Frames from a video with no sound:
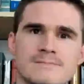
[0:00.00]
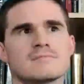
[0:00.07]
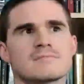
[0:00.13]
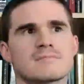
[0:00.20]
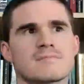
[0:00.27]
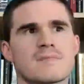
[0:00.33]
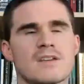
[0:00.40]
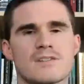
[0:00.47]

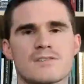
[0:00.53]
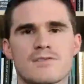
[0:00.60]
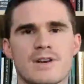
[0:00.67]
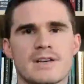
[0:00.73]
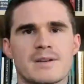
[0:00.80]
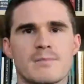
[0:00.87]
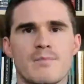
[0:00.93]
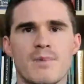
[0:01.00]
So
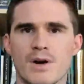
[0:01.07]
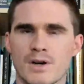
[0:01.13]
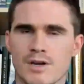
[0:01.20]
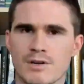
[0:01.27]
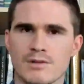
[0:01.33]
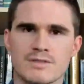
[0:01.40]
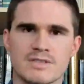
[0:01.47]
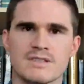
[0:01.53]
instead,
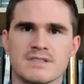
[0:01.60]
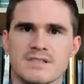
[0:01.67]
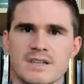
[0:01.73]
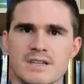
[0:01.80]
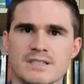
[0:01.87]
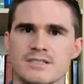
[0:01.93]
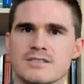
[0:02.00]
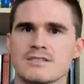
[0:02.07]
we
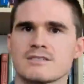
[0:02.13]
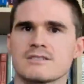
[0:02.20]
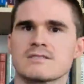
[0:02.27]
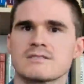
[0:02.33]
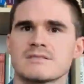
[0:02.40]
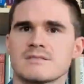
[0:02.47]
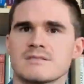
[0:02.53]
dump our foods